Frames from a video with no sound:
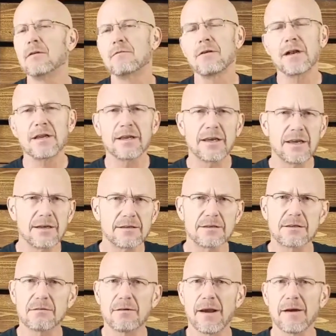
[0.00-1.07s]
running
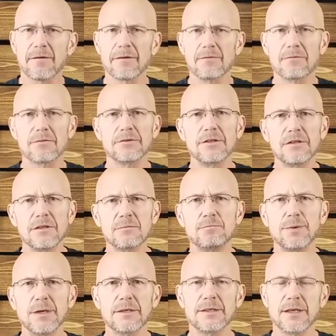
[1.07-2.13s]
kids around, and we're
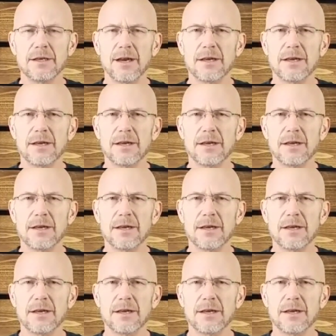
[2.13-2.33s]
just busy.